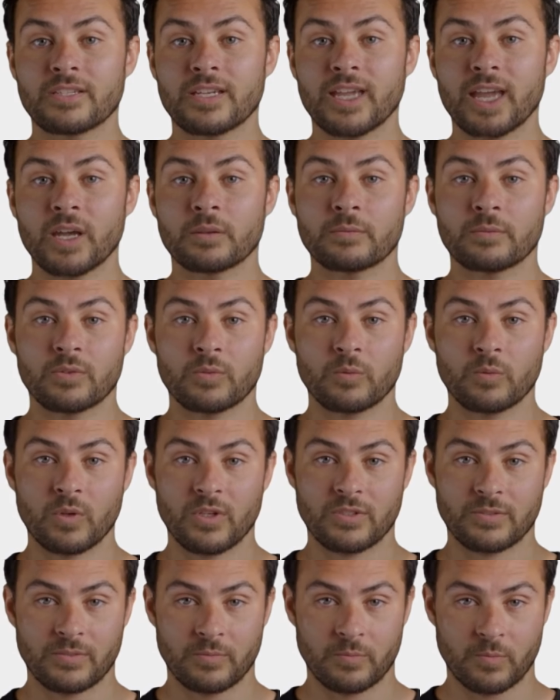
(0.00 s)
Capital
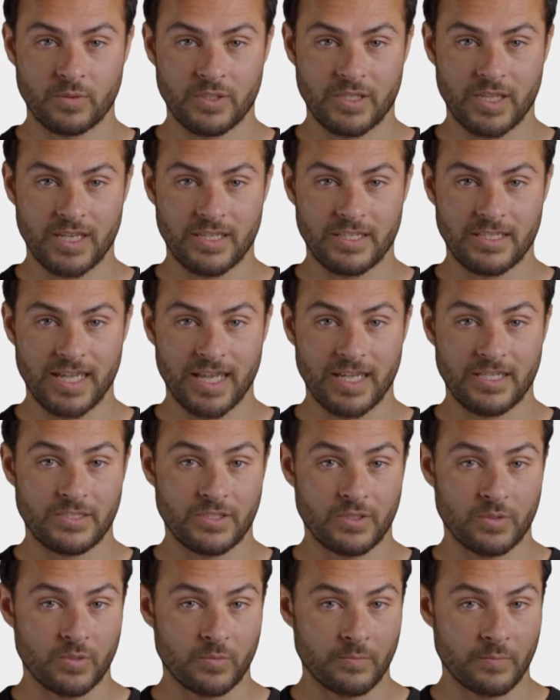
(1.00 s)
One will likely
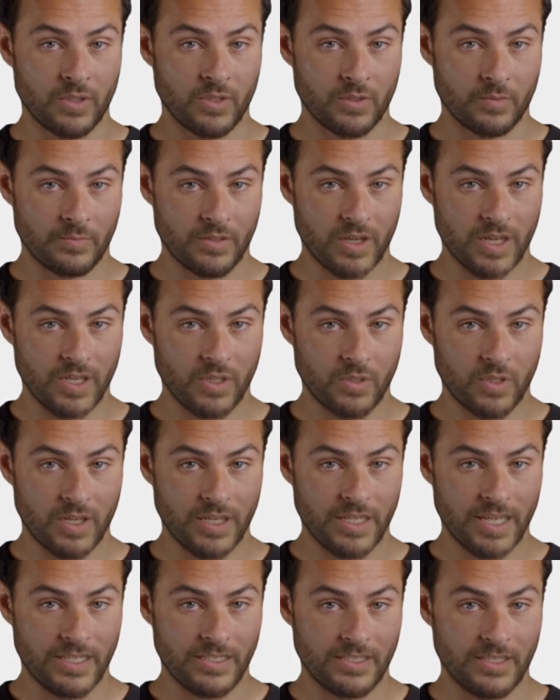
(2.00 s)
ask you to verify your
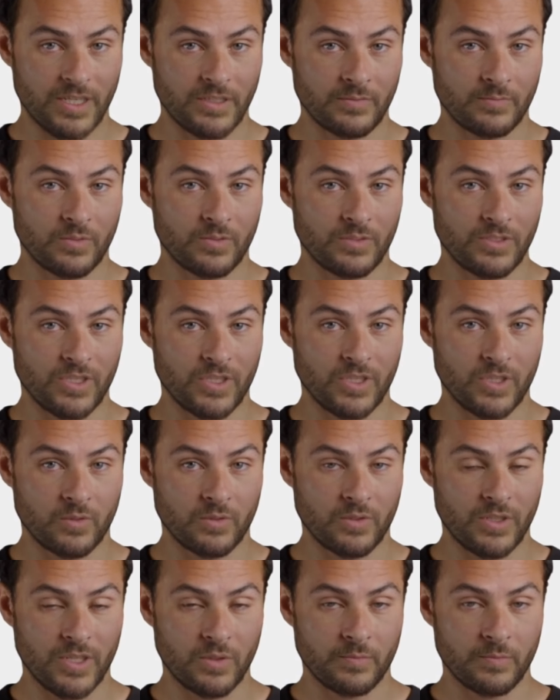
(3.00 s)
identity for
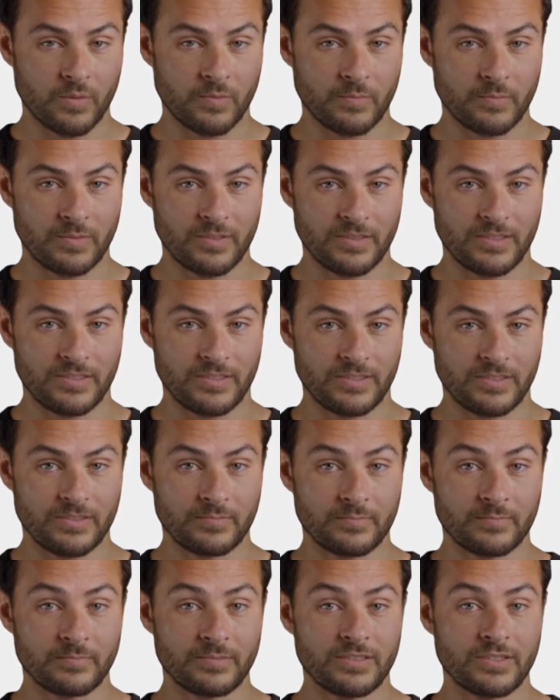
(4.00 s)
security purposes.
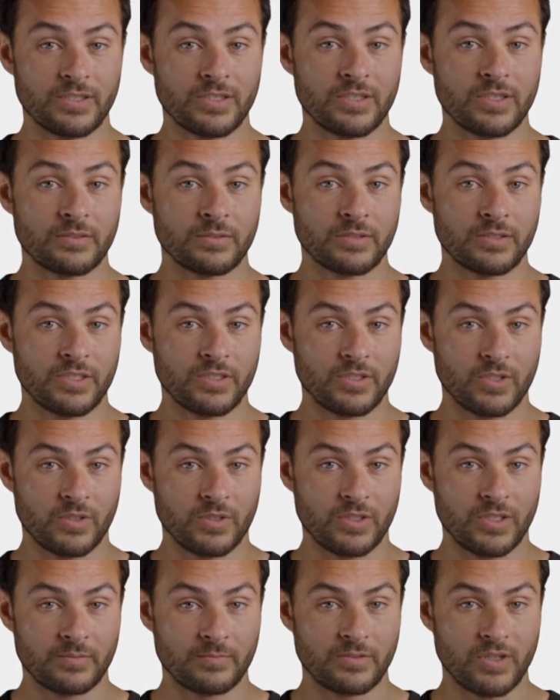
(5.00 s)
This
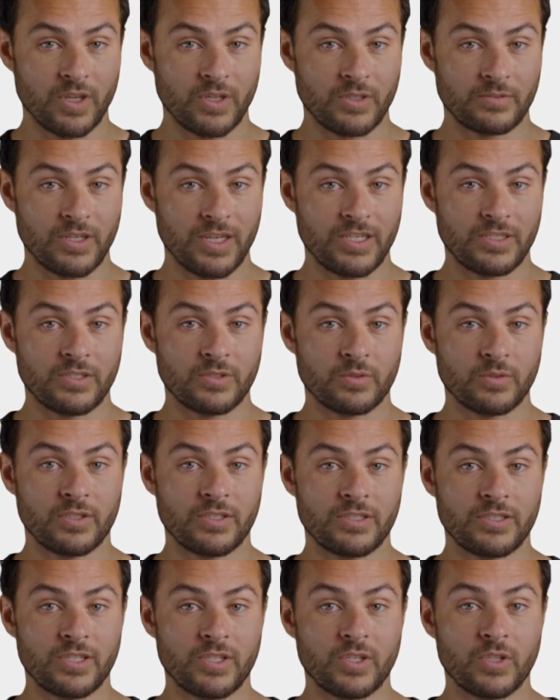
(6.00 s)
could involve answering
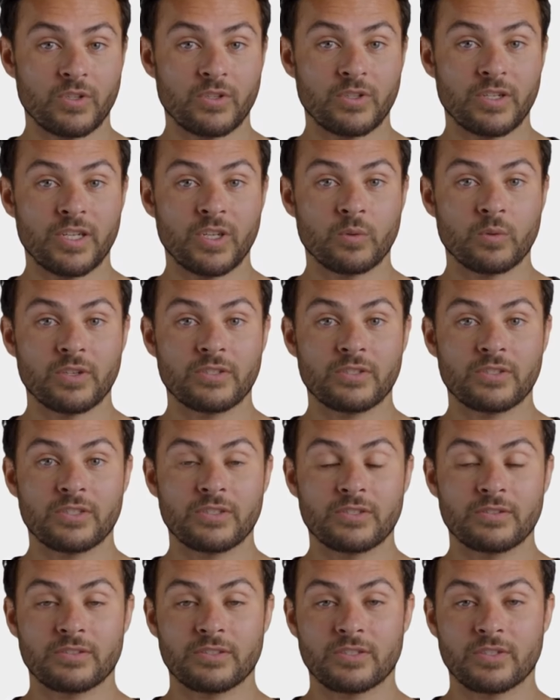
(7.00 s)
security
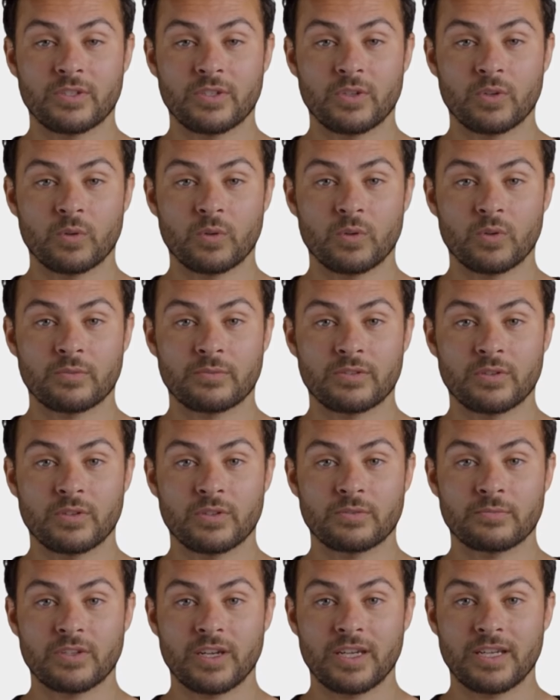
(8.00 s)
questions or
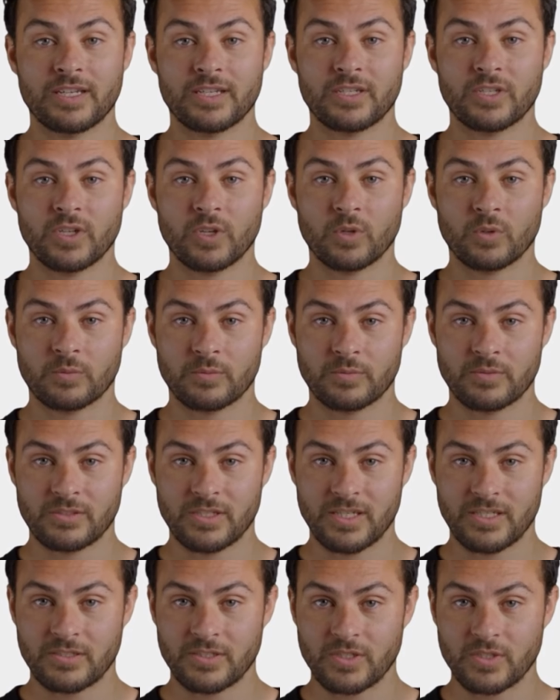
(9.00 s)
verifying a code
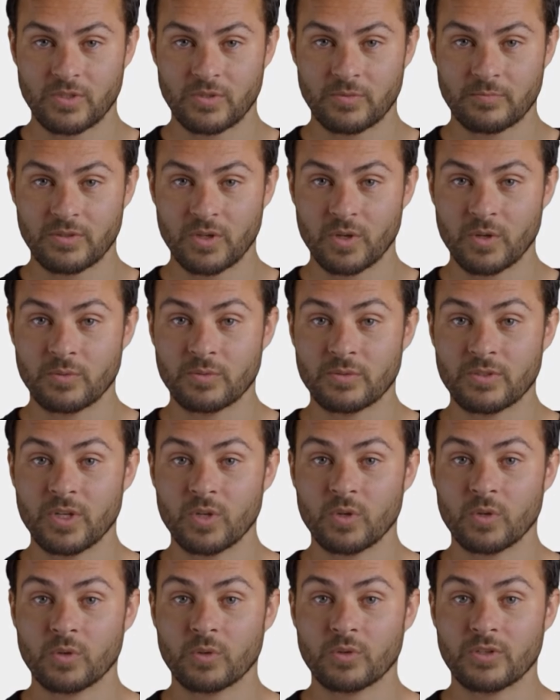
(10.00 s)
sent to your phone
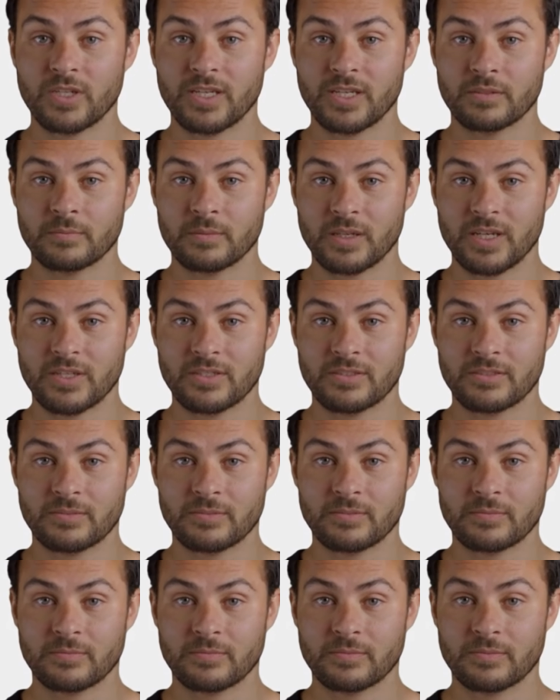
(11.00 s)
or email.
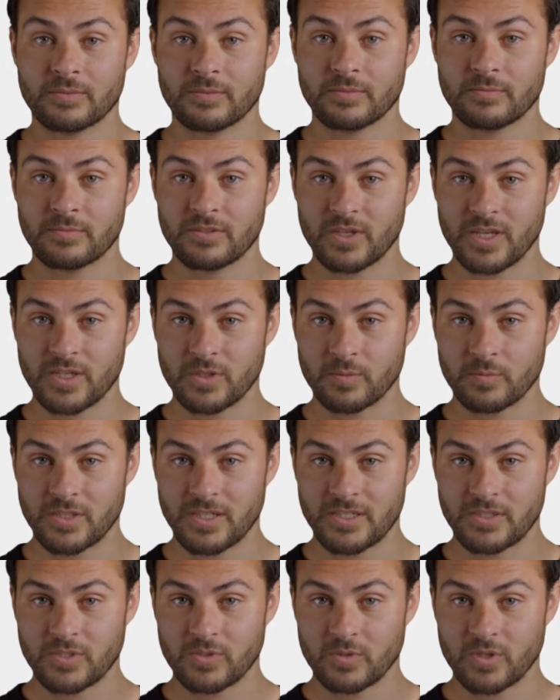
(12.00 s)
Follow
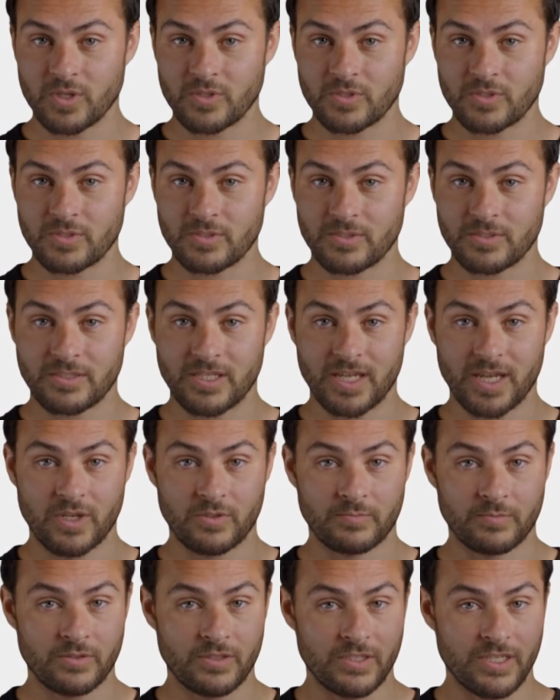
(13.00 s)
the instructions
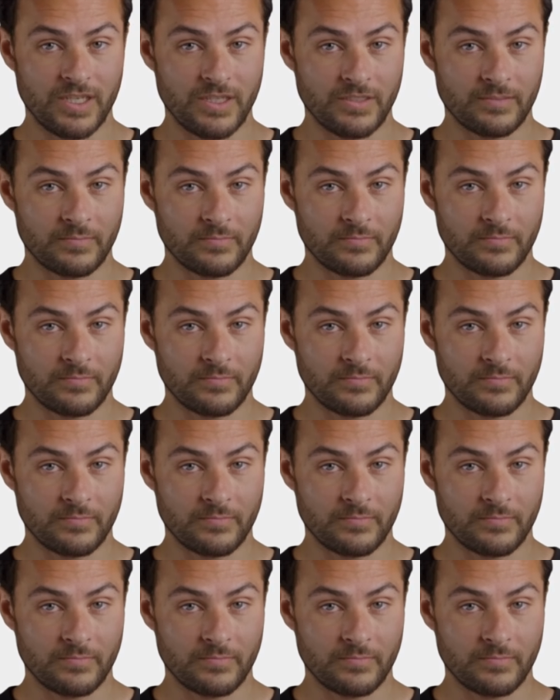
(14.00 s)
carefully.